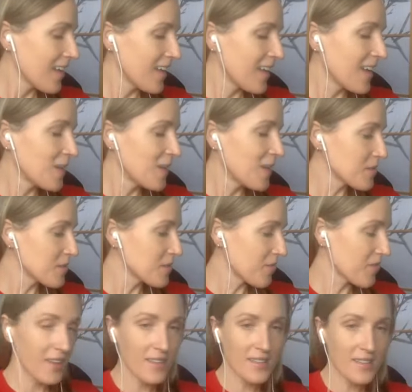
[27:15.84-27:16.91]
And
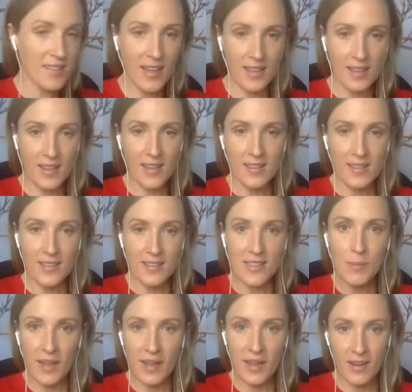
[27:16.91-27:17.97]
Sophia is silently
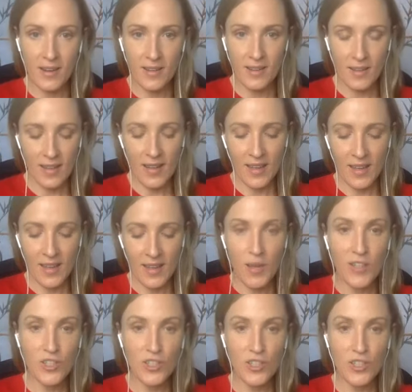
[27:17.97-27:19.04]
sleeping here,
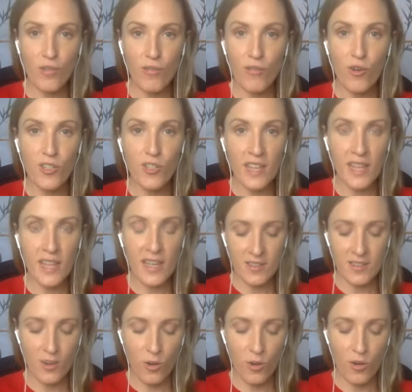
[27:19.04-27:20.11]
and she's 4 days
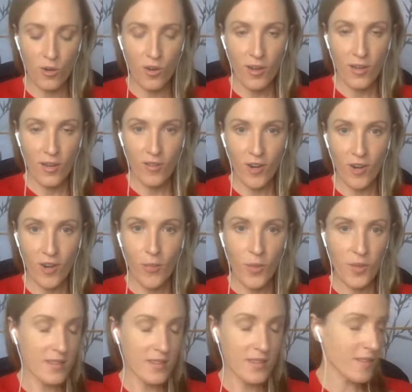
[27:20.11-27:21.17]
to go for her
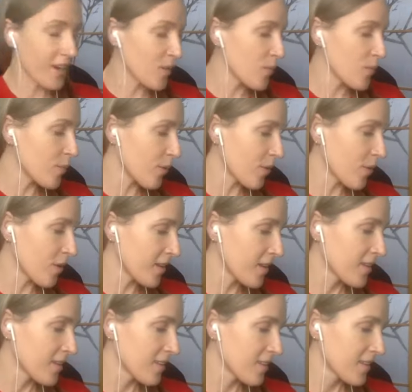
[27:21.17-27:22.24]
puppies are going to be born.
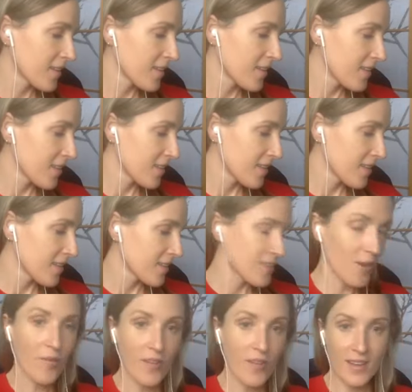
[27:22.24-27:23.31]

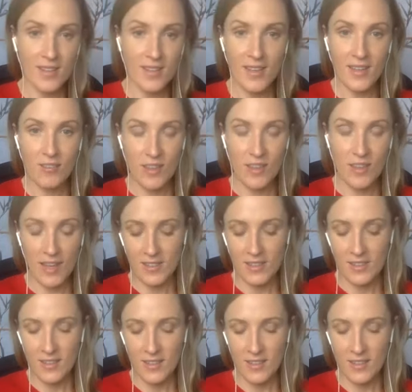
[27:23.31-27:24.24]
So I'm very excited for that.